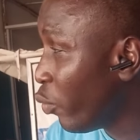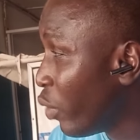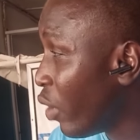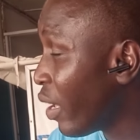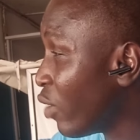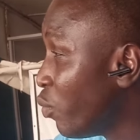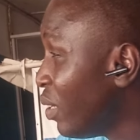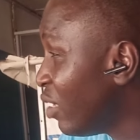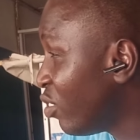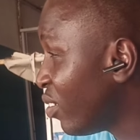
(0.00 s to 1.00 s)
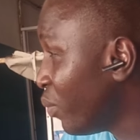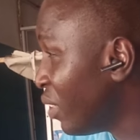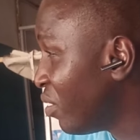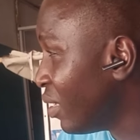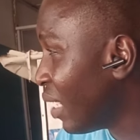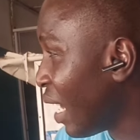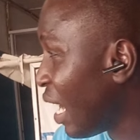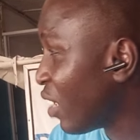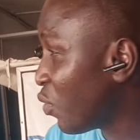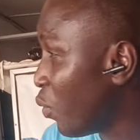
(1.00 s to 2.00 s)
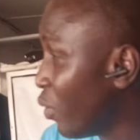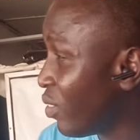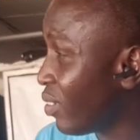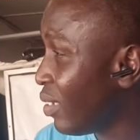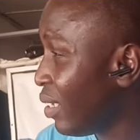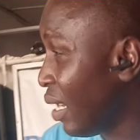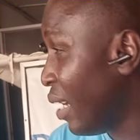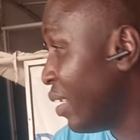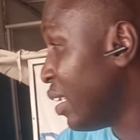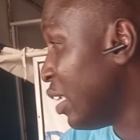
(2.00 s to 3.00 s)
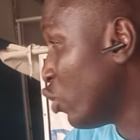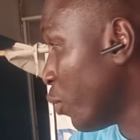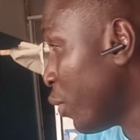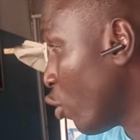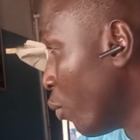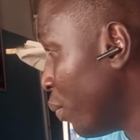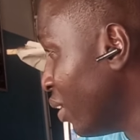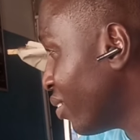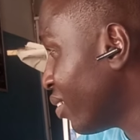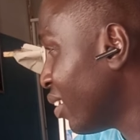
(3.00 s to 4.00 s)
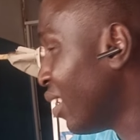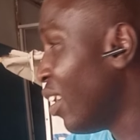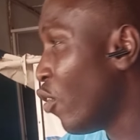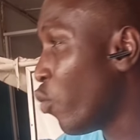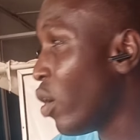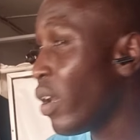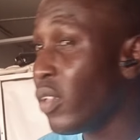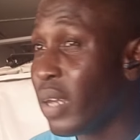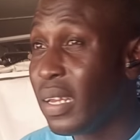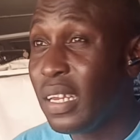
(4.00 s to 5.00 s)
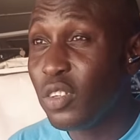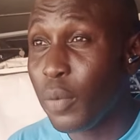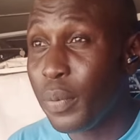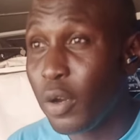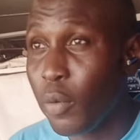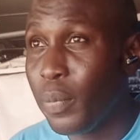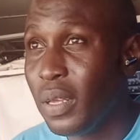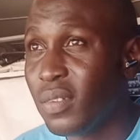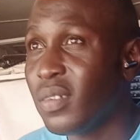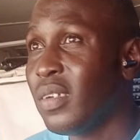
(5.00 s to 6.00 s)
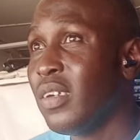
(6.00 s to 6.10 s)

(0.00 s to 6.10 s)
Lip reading: When you get to military cemetery, ask for what? At the shopping complex. When you get to the shopping complex,